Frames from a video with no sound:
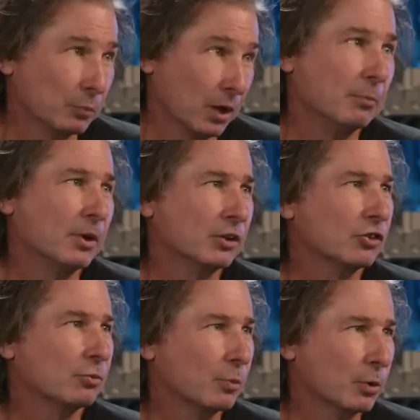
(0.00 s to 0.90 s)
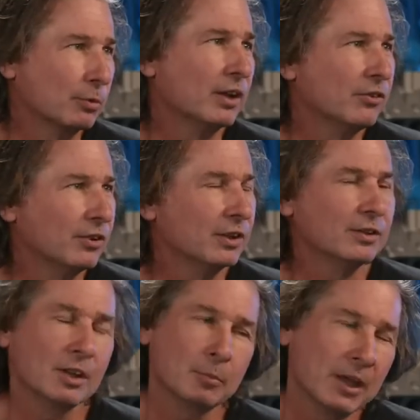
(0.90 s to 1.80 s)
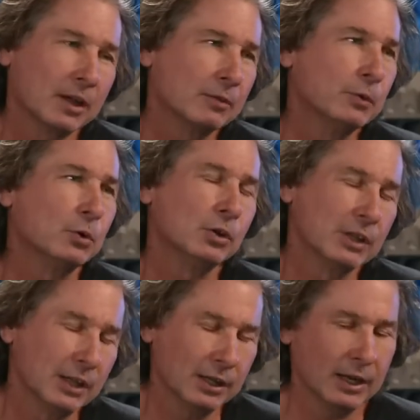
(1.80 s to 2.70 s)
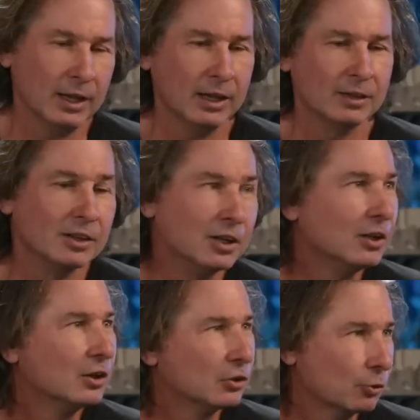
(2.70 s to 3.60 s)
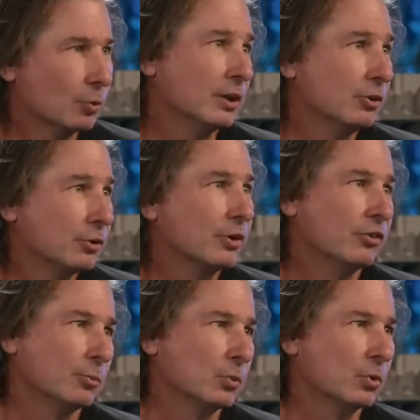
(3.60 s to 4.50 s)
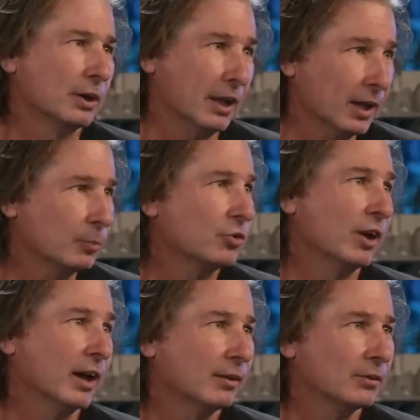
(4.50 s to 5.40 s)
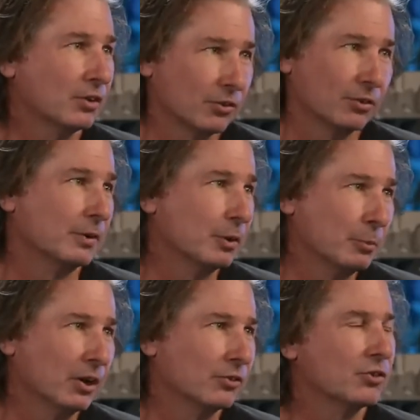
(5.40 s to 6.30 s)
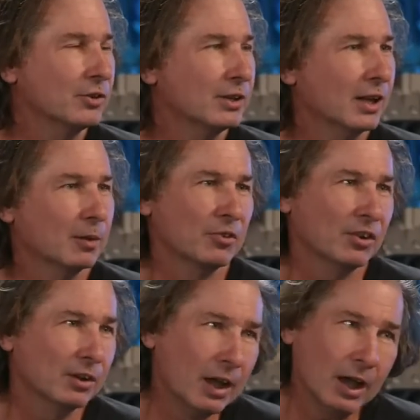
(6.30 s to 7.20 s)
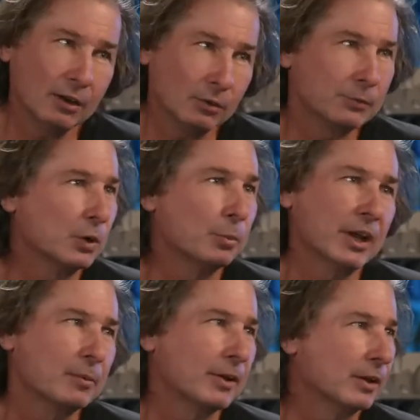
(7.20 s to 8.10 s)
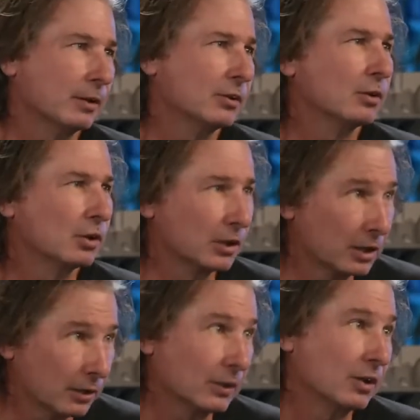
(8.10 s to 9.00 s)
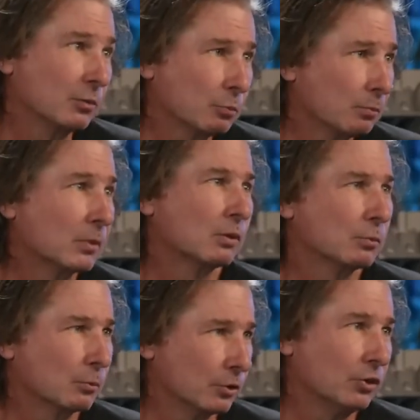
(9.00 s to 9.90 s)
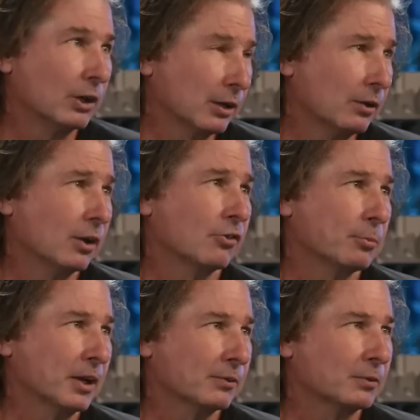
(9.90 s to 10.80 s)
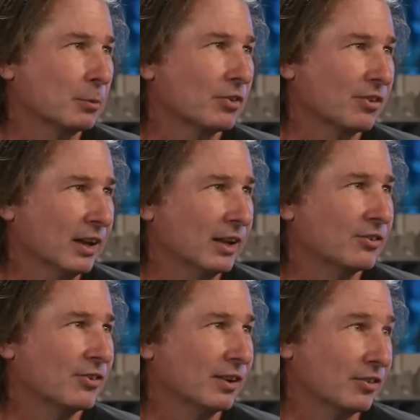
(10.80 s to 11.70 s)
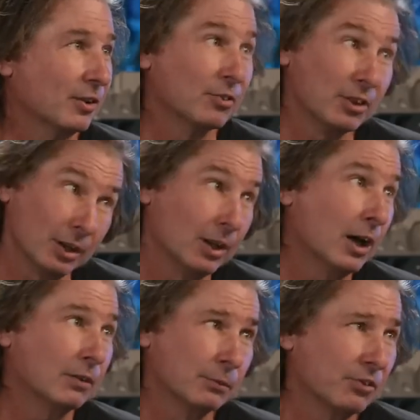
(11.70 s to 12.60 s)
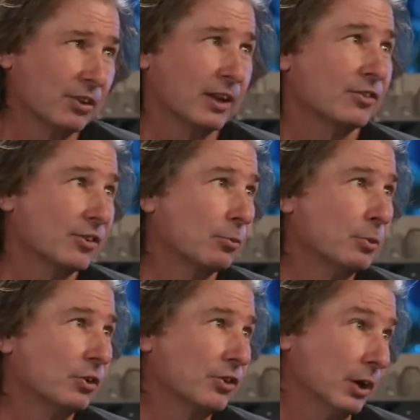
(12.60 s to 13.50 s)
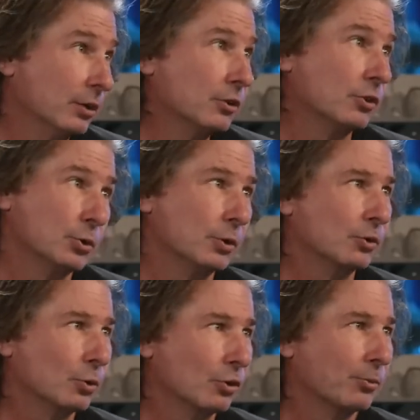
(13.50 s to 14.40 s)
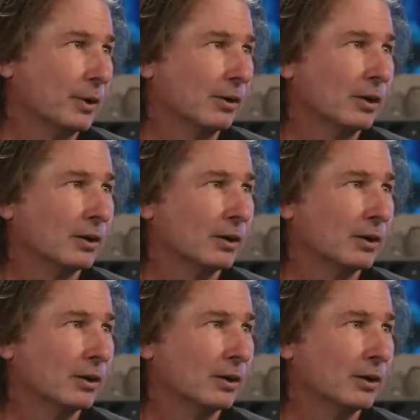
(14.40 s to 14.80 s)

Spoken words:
a much more racy intake manifold, and it had 20 degrees more camshaft. This is a very mild street cam, so I don't feel bad about that, given what you can expect from a Slant 6. I've seen a lot of Slant 6 builds under 200 horsepower.